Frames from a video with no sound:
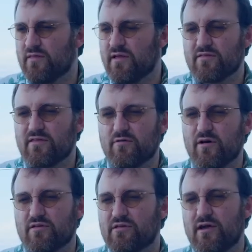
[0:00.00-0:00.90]
That's the
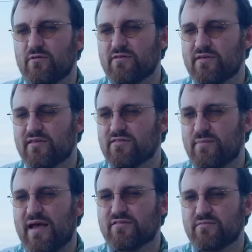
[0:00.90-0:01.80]
question I always ask the
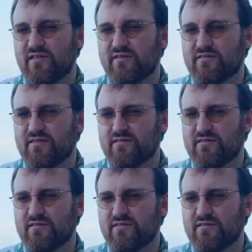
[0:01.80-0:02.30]
maximalists.